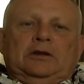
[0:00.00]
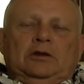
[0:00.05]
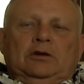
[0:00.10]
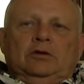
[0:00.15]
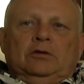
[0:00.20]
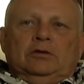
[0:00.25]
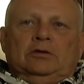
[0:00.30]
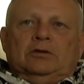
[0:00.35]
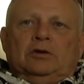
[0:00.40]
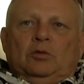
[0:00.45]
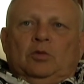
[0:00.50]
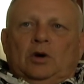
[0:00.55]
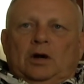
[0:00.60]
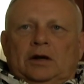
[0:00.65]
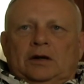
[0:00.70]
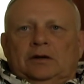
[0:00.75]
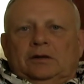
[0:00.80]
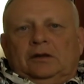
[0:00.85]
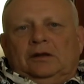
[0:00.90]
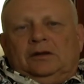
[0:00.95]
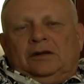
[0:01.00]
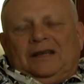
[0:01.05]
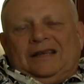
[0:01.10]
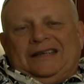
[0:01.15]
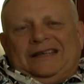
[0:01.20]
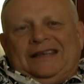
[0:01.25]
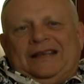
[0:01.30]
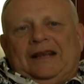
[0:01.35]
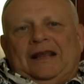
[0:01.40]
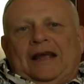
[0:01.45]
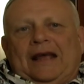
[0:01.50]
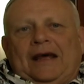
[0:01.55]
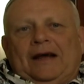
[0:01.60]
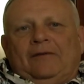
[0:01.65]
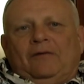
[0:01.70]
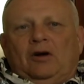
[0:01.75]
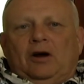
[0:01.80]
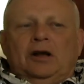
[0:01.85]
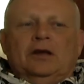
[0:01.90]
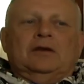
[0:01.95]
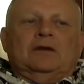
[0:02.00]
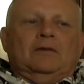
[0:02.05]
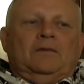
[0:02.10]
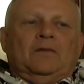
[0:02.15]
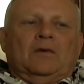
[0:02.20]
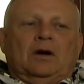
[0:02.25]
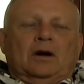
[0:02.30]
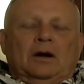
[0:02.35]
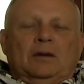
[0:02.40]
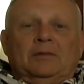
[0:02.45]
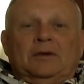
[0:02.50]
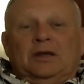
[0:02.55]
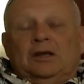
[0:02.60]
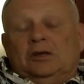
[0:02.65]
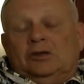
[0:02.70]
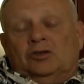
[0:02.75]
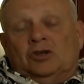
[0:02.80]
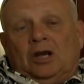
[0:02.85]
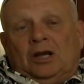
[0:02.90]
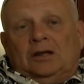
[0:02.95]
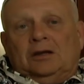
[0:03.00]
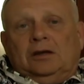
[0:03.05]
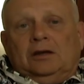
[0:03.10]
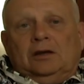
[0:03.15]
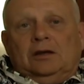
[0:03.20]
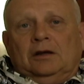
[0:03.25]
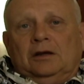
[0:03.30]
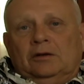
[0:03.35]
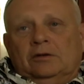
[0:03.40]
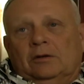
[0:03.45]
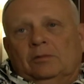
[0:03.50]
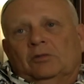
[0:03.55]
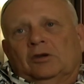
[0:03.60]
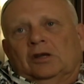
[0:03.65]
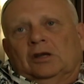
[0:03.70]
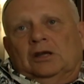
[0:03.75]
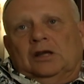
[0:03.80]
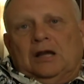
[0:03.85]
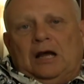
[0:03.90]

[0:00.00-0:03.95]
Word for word: use the water that they did have on the farm and injecting the $100 million